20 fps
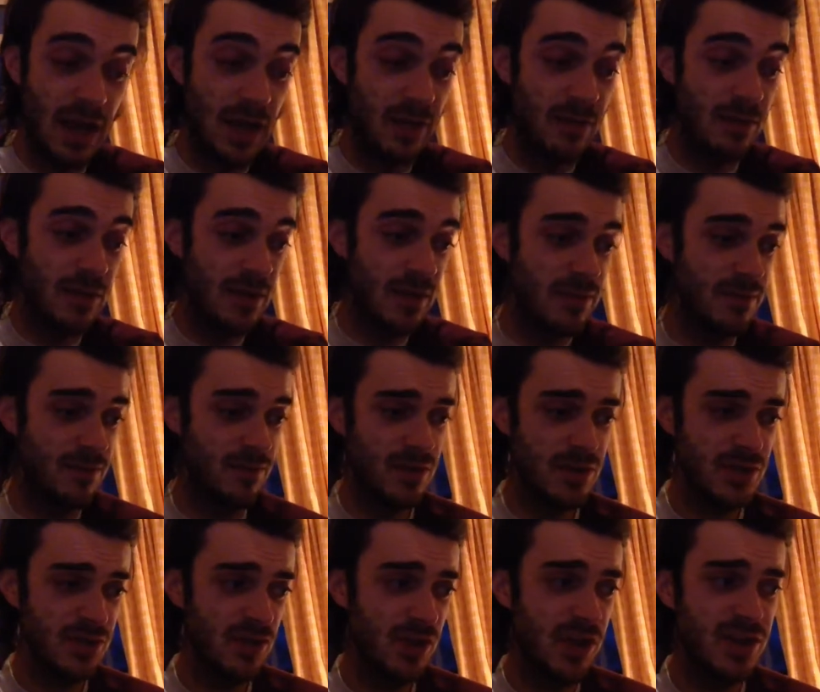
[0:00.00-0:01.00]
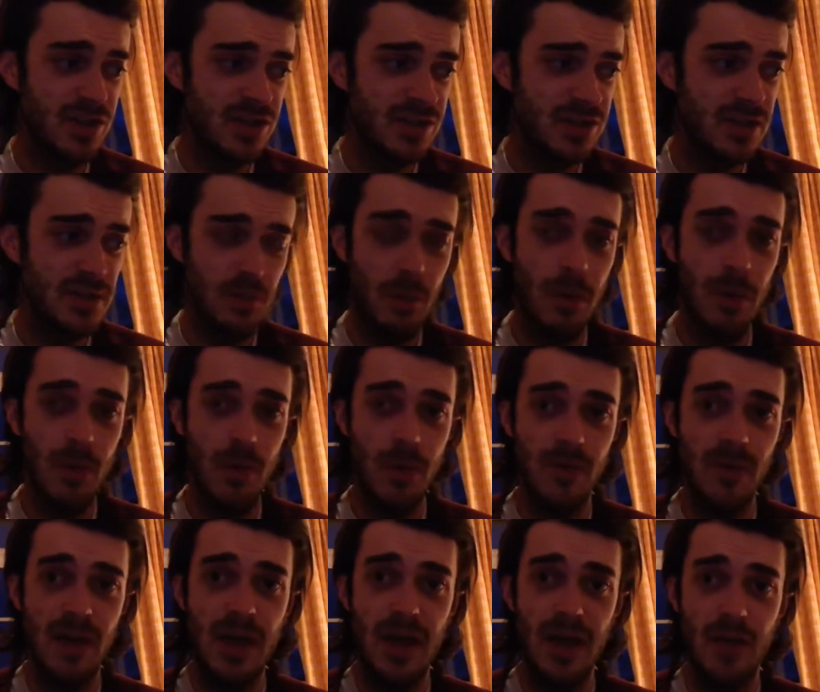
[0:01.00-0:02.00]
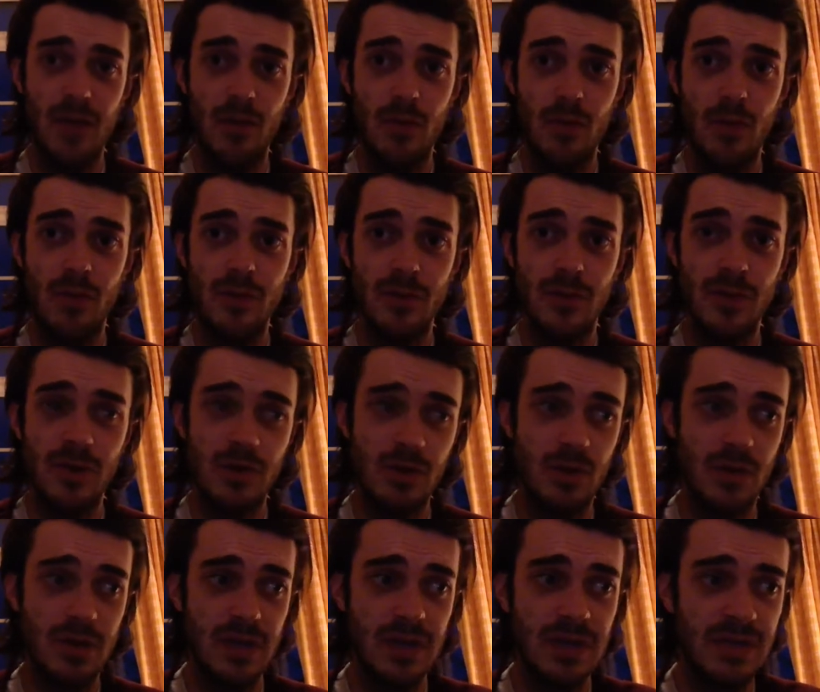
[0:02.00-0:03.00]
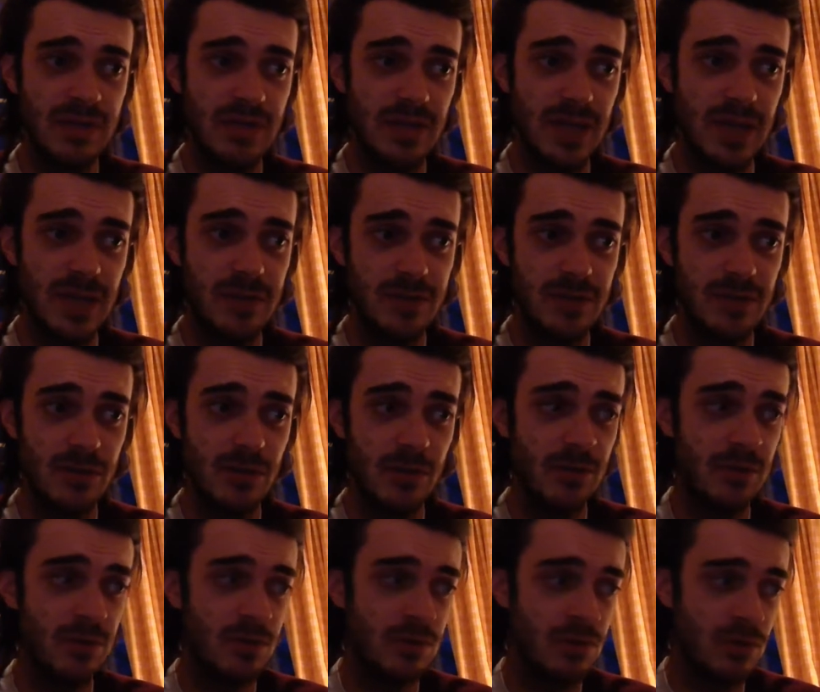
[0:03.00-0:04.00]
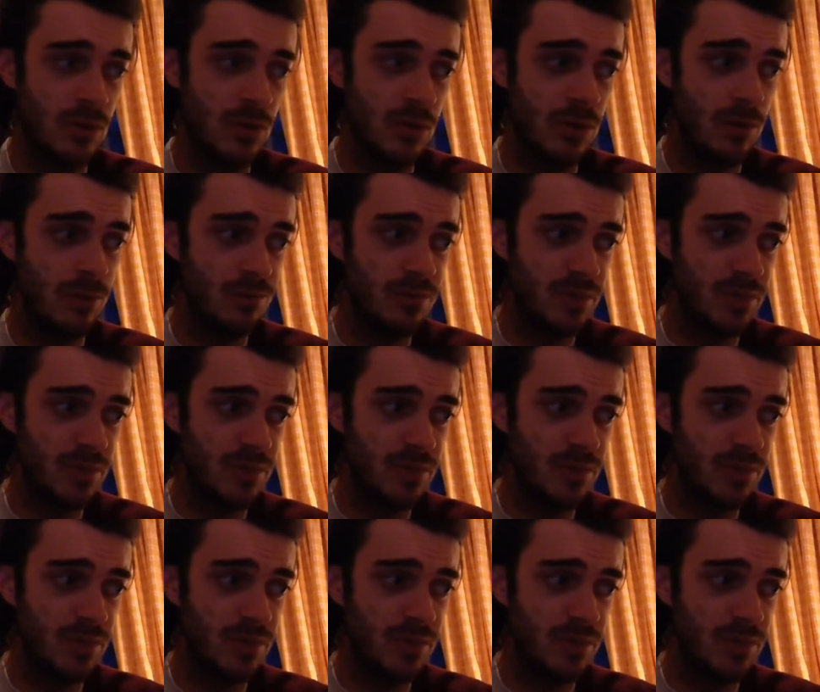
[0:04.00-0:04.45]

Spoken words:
and the frustrations he probably would have had at the Warriors by not getting the game time, not